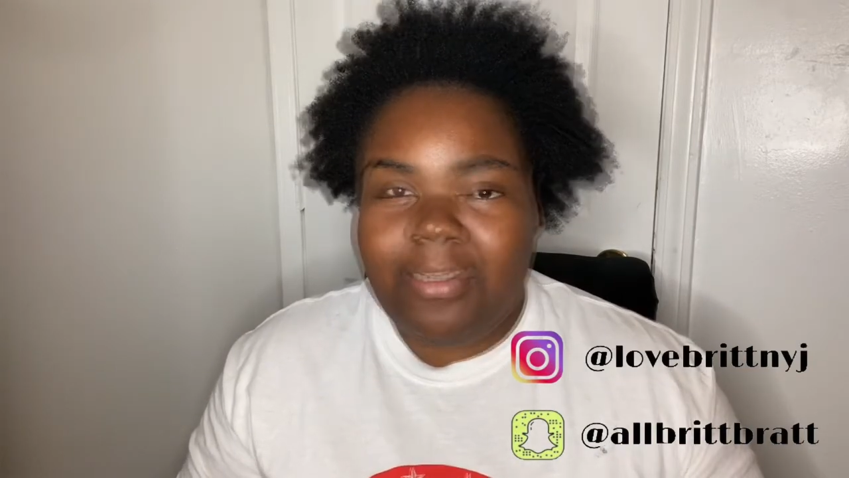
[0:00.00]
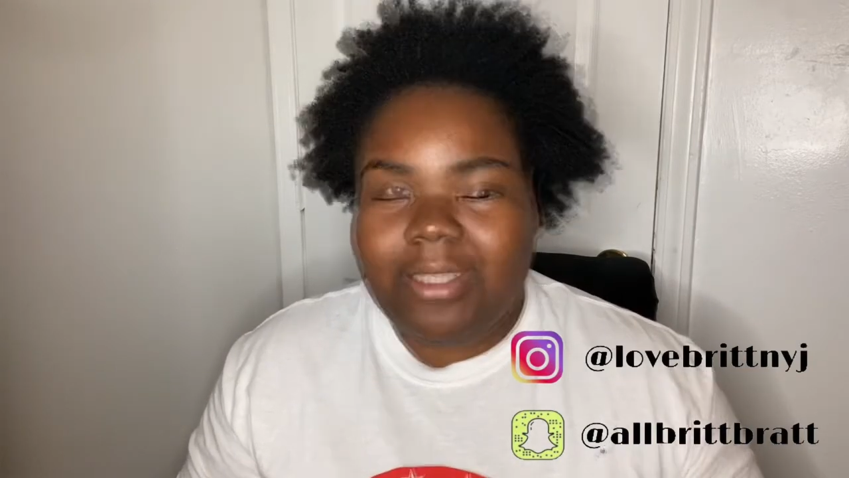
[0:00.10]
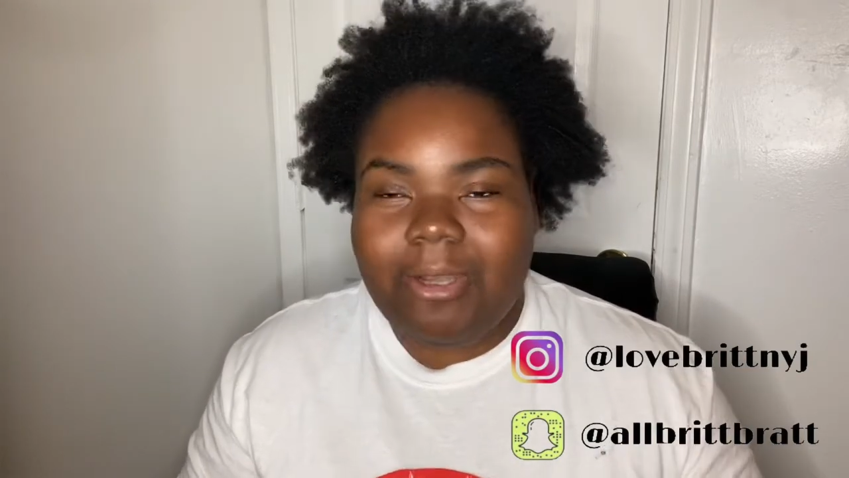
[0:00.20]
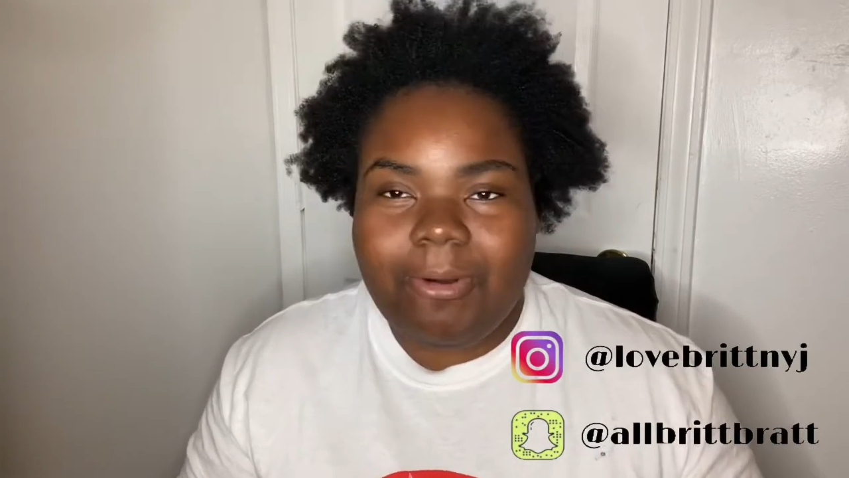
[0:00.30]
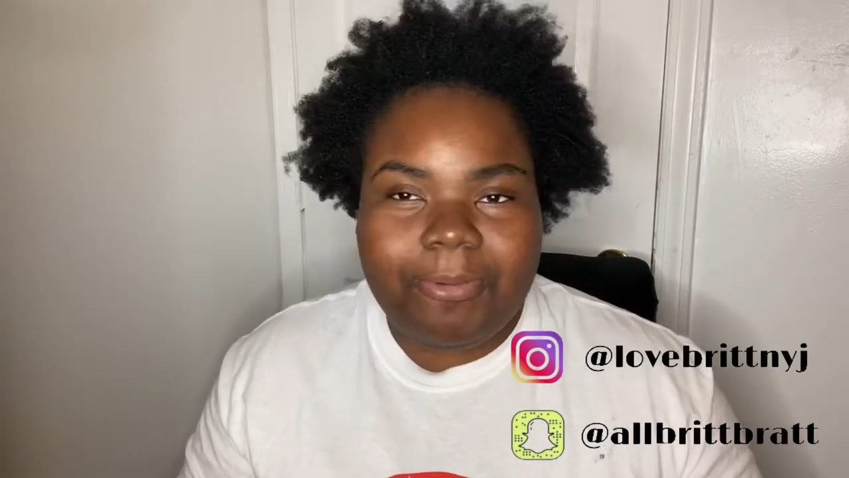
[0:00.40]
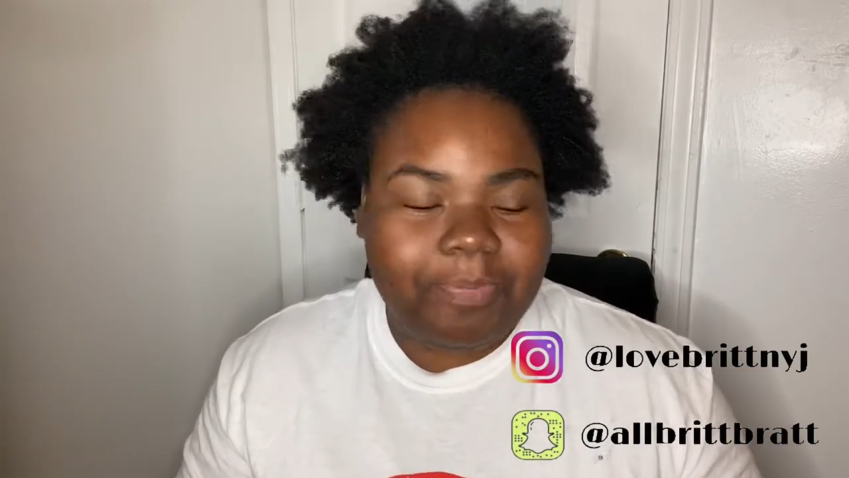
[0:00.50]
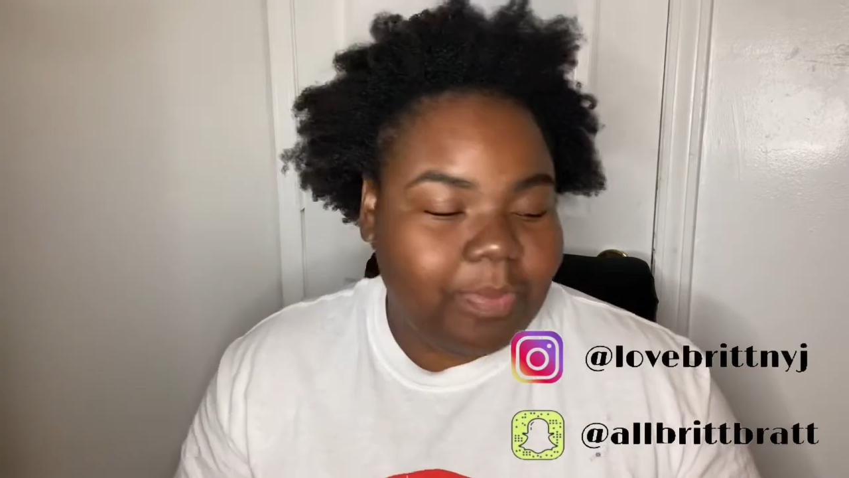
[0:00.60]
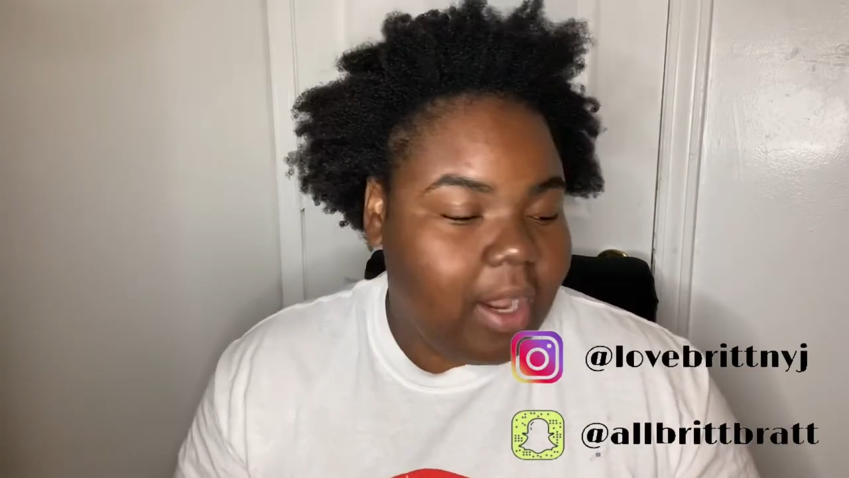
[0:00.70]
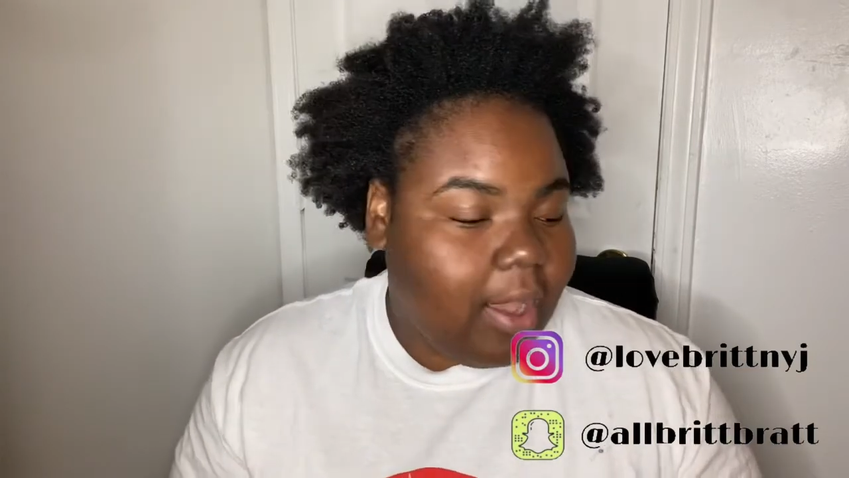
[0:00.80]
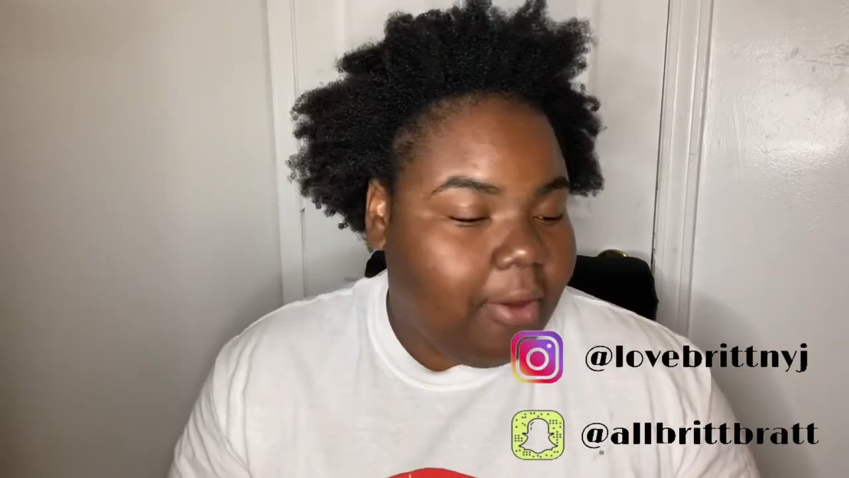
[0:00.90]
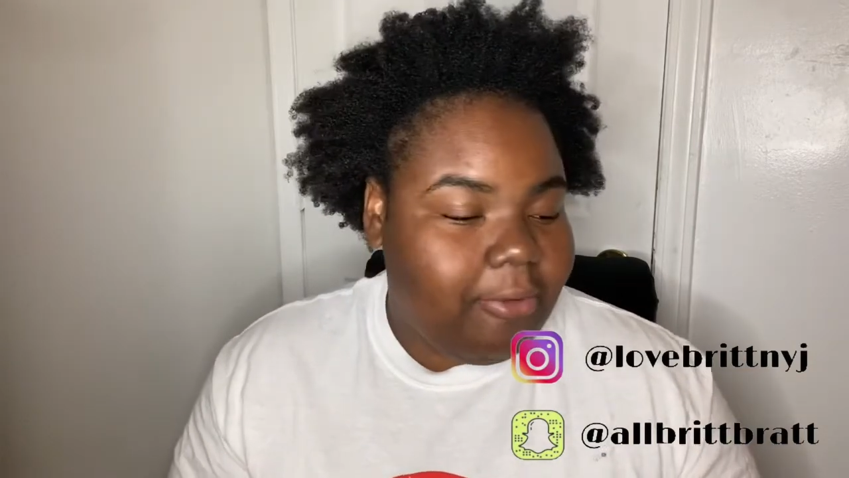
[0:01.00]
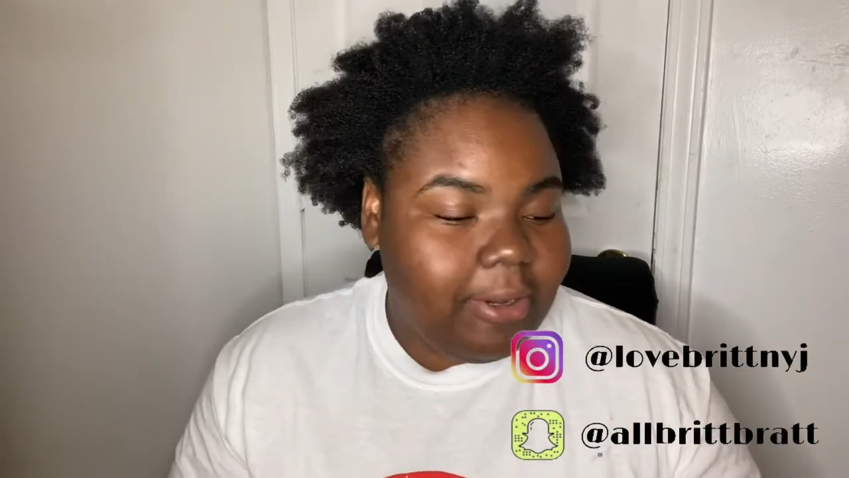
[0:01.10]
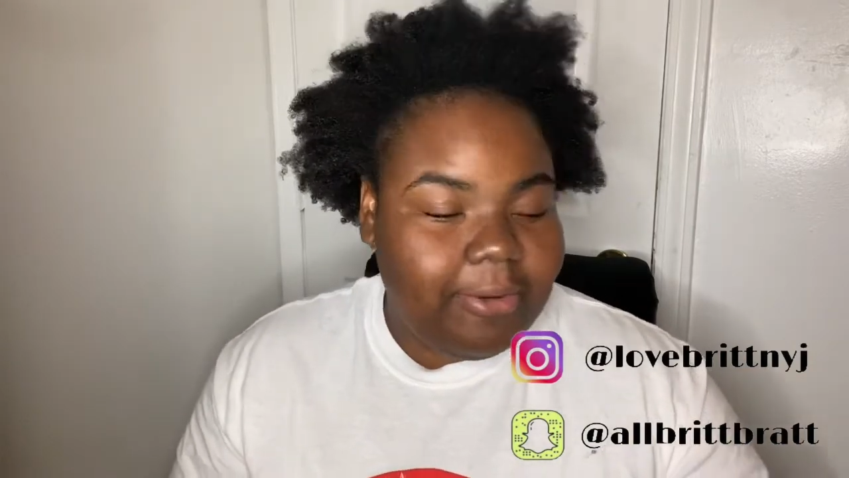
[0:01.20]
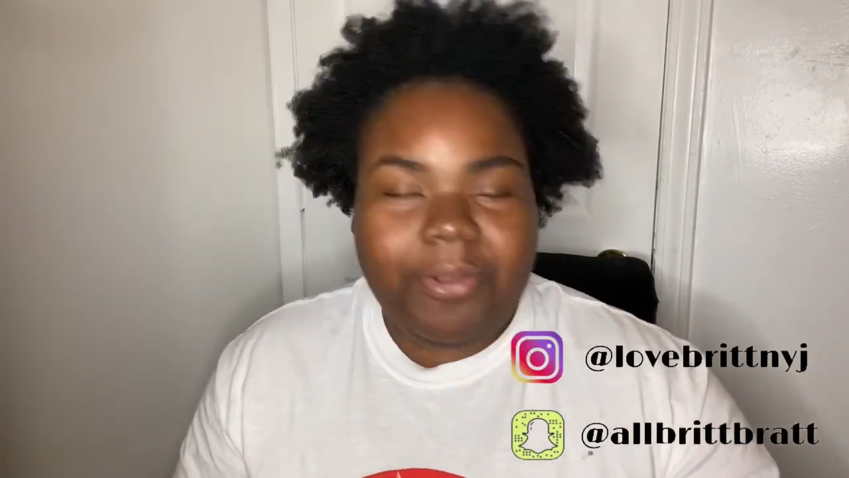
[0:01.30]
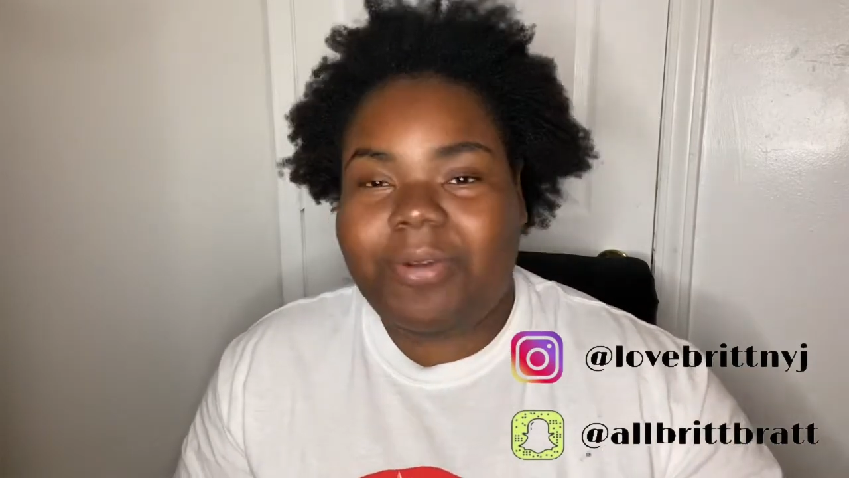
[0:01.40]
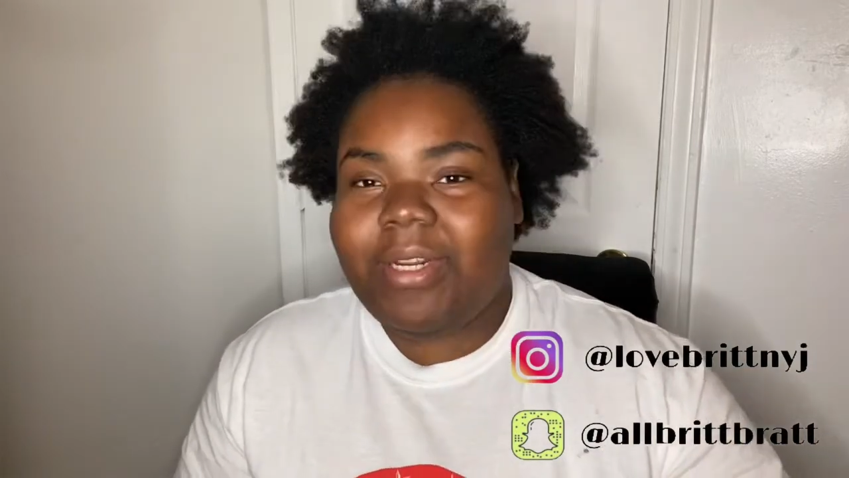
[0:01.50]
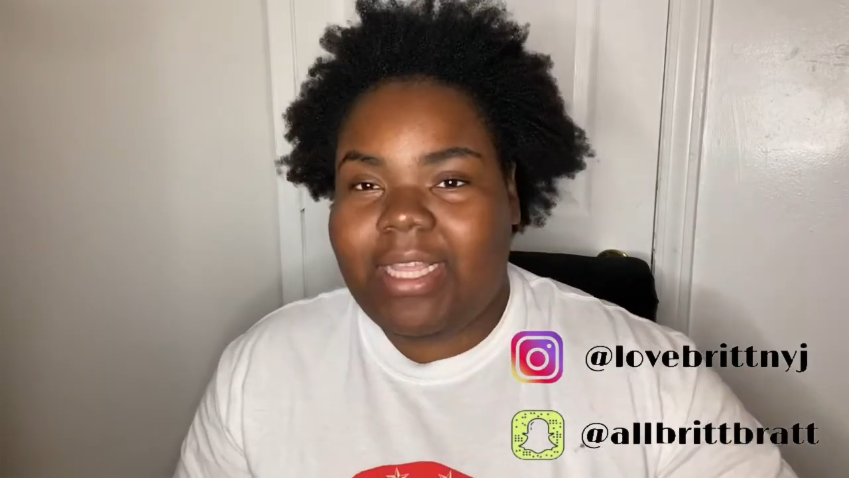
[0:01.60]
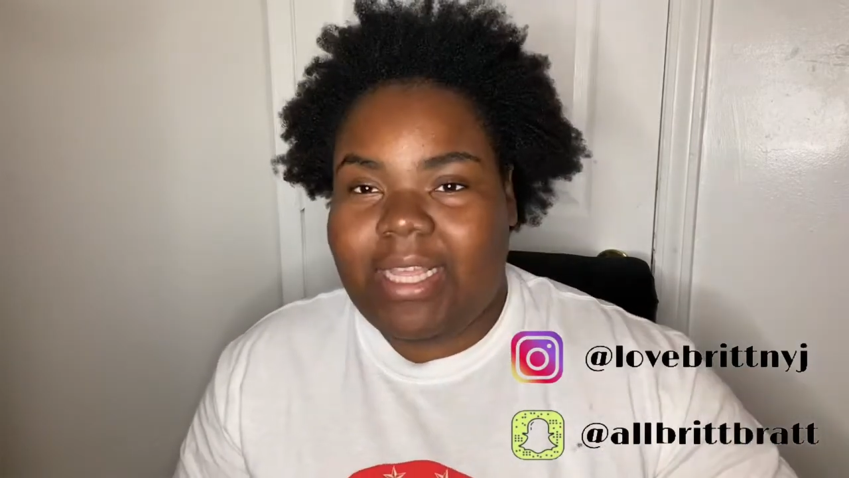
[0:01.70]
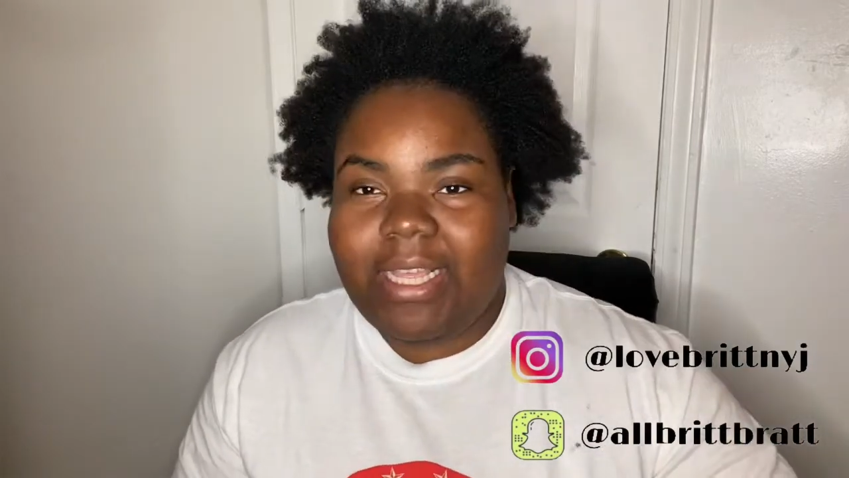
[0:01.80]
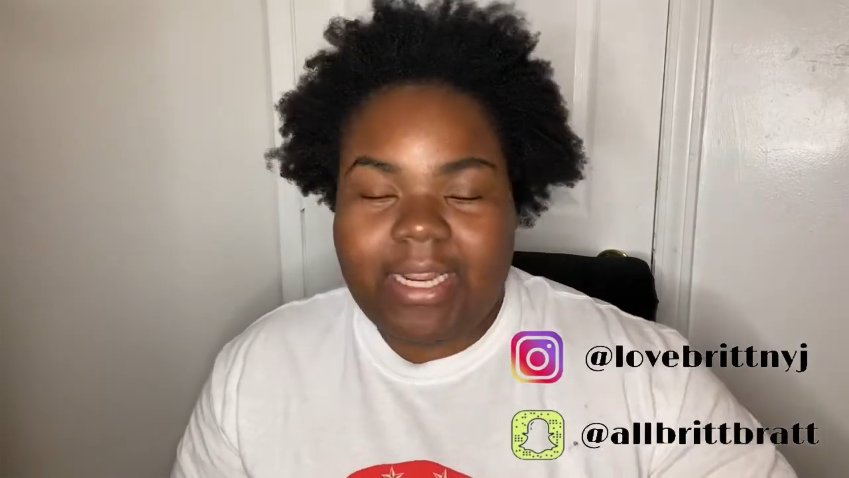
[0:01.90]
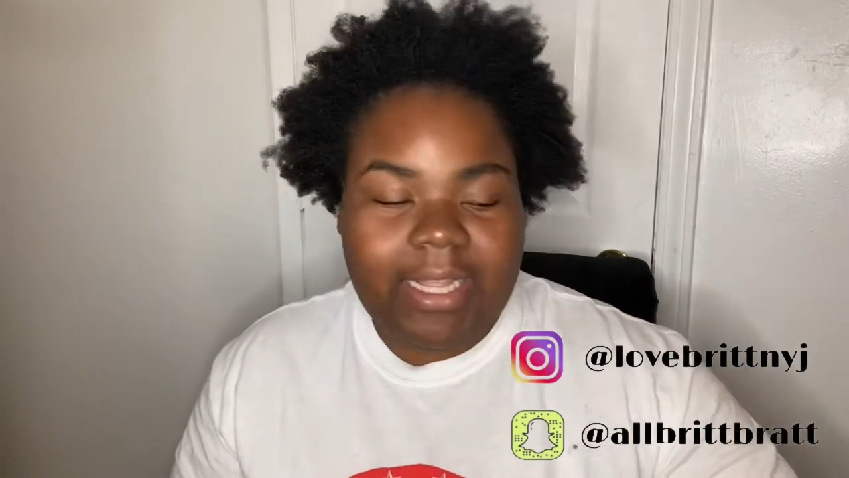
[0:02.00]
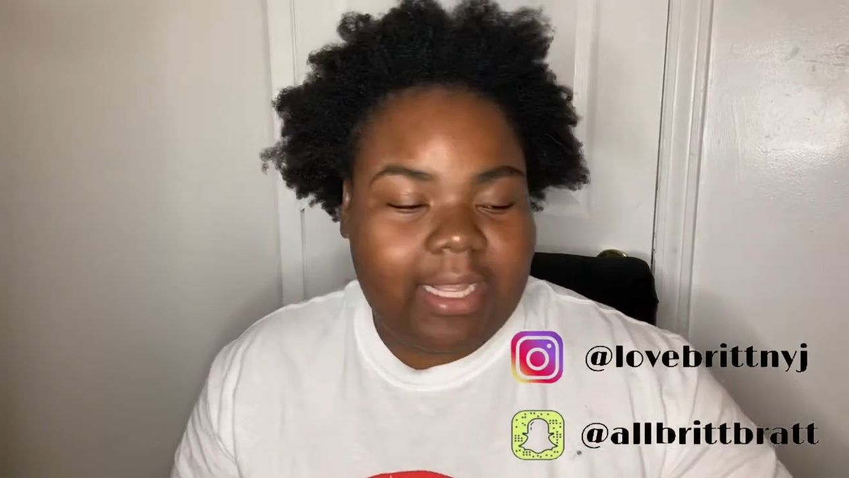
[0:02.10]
So what you'll need,